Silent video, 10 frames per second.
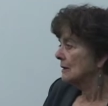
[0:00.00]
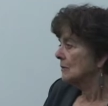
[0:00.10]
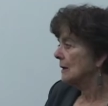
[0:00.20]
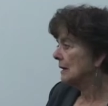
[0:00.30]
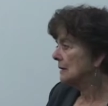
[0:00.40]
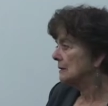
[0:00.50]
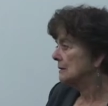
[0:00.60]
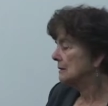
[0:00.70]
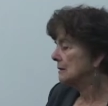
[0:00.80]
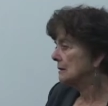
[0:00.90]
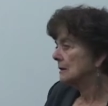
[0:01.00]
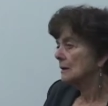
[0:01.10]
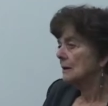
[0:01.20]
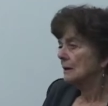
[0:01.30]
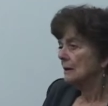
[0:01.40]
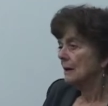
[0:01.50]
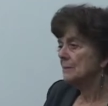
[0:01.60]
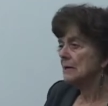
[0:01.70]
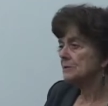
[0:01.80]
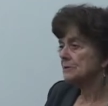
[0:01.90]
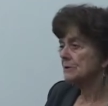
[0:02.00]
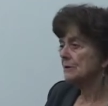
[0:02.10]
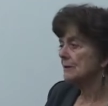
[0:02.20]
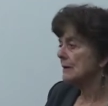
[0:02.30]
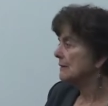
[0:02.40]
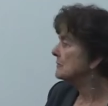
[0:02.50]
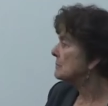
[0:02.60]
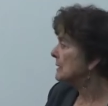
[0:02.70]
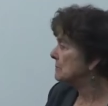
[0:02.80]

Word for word: Well, I mean, it's true that everybody